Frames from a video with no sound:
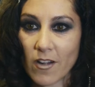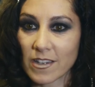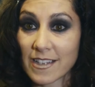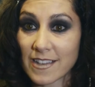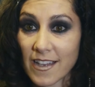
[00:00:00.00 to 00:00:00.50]
art
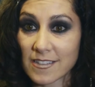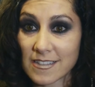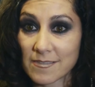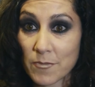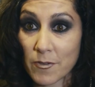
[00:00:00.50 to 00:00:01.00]
like that
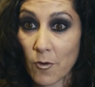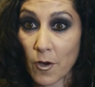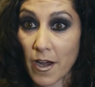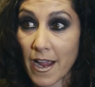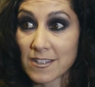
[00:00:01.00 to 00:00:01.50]

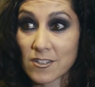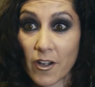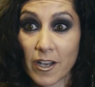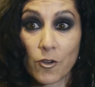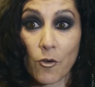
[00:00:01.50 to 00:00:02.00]
before. I
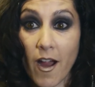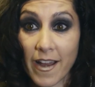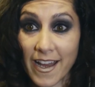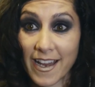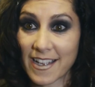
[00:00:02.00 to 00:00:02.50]
started
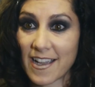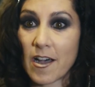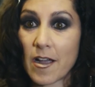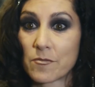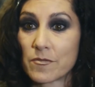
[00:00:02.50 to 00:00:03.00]
crying,
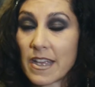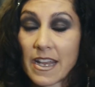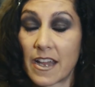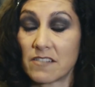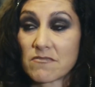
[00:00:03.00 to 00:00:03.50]

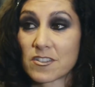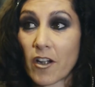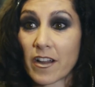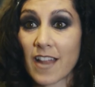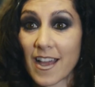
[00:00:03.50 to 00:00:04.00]
and I
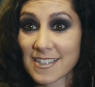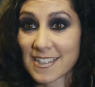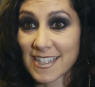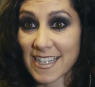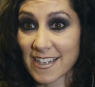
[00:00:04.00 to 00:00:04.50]
started
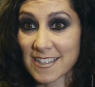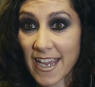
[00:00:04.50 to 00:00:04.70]
classes the next